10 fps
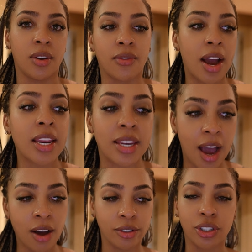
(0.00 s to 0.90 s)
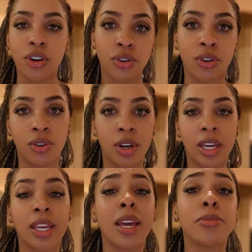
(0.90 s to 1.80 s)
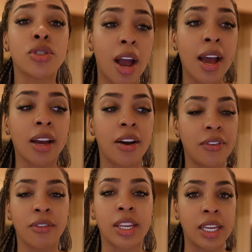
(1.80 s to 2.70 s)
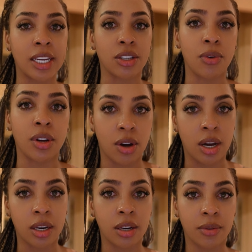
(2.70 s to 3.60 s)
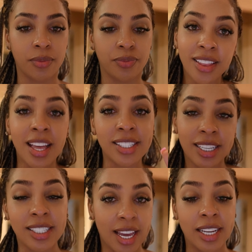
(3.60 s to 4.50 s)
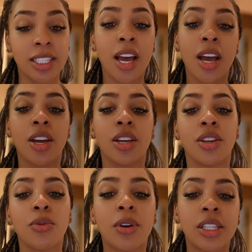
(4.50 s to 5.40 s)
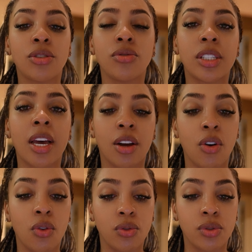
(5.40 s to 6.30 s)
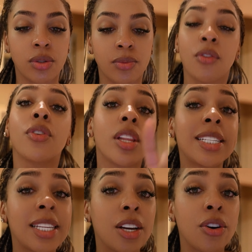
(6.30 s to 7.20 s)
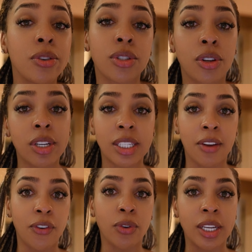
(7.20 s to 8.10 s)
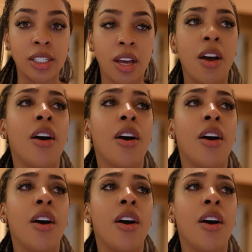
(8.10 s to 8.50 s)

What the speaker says: Write it down, journal, keep track of everything that's going on. Next thing's next. You want to set goals, realistic goals, so you can stay focused.